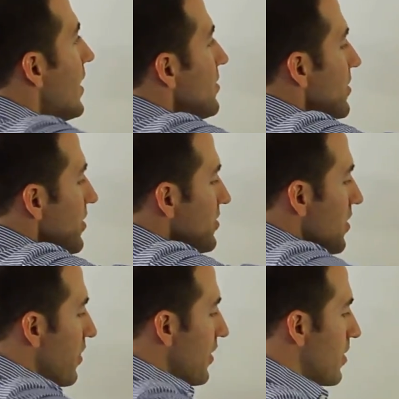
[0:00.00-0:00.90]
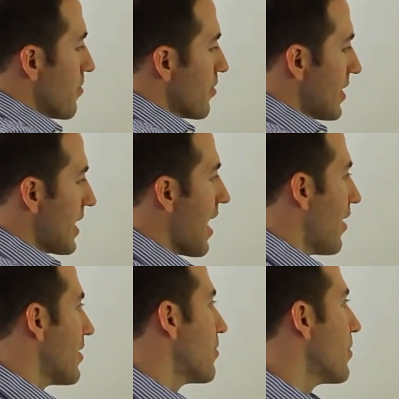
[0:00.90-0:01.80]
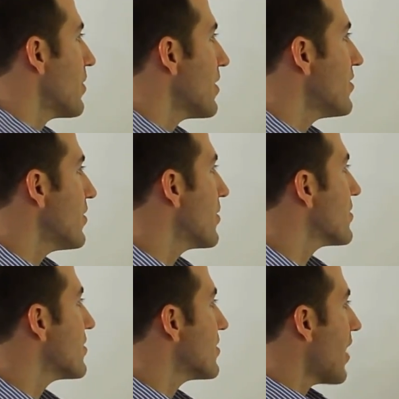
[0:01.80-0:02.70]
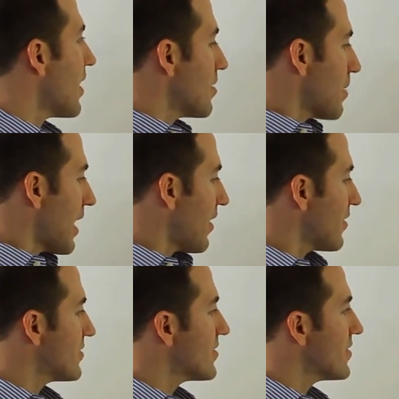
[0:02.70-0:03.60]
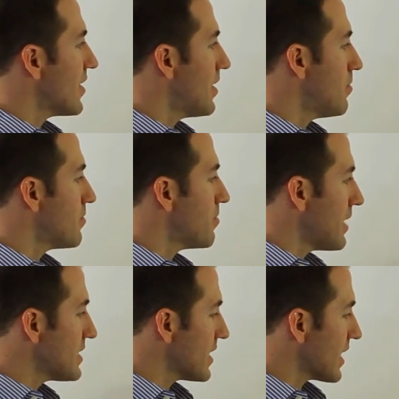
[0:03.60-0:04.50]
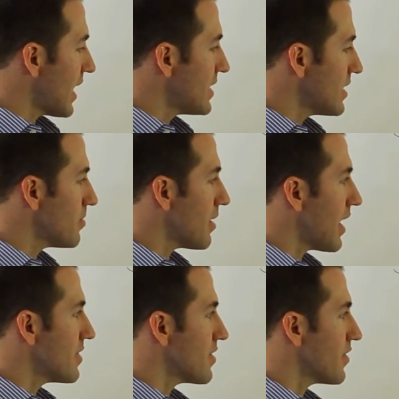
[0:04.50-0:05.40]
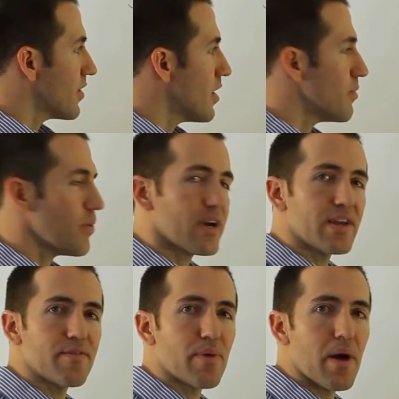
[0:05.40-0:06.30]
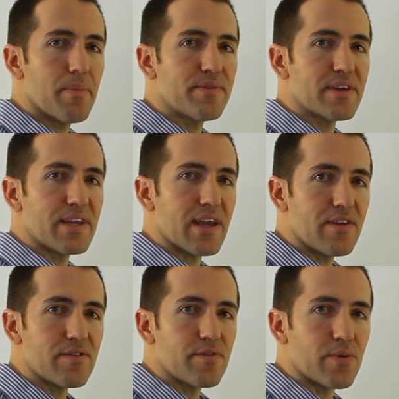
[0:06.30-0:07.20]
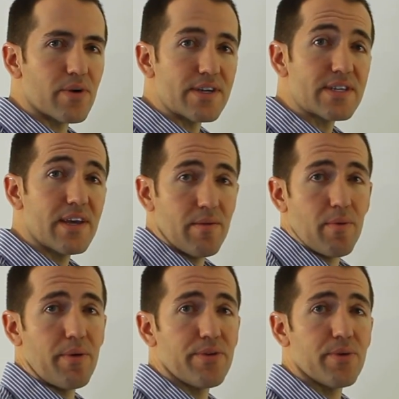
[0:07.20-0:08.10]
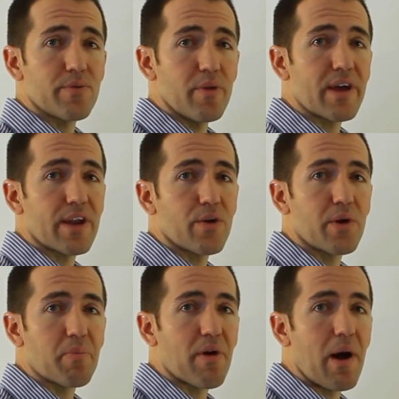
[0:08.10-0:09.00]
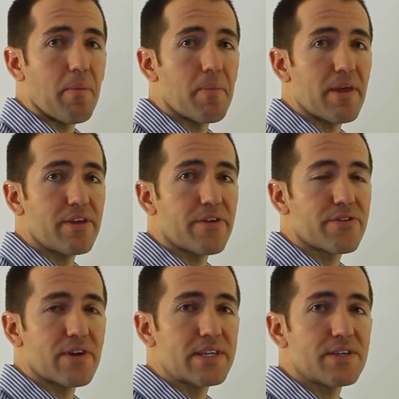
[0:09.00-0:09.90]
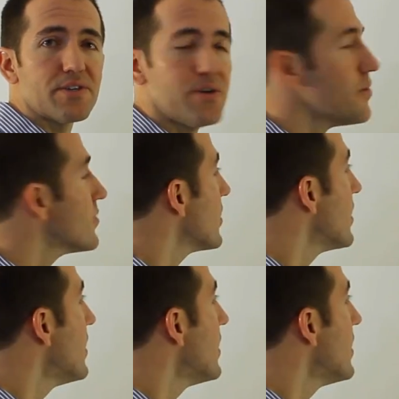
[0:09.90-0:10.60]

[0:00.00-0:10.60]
So here's the theorem written out, and what we want to do is to talk about um, the basic idea behind the theorem and what kind of problems it can answer for us, and then what we'll do is we'll look at a quick problem that illustrates its use.